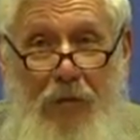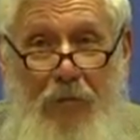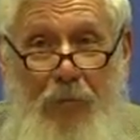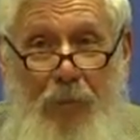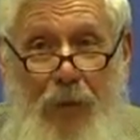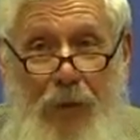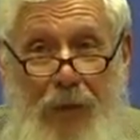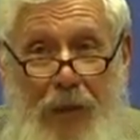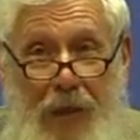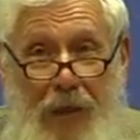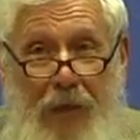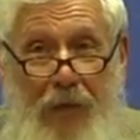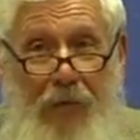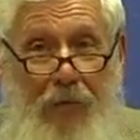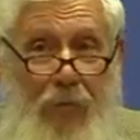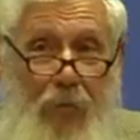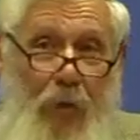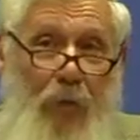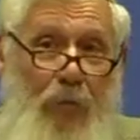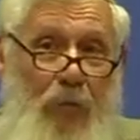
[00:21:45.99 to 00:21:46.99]
But then
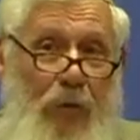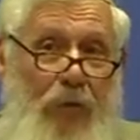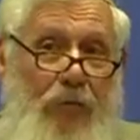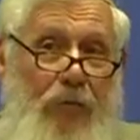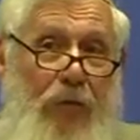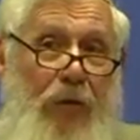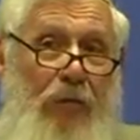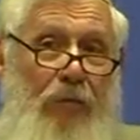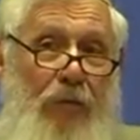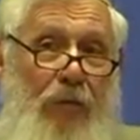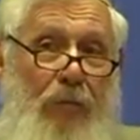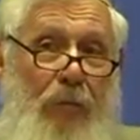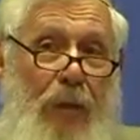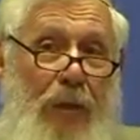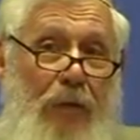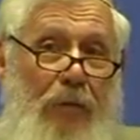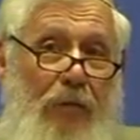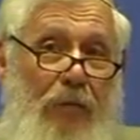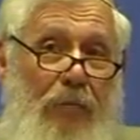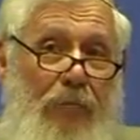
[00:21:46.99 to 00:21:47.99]
we will drive them out.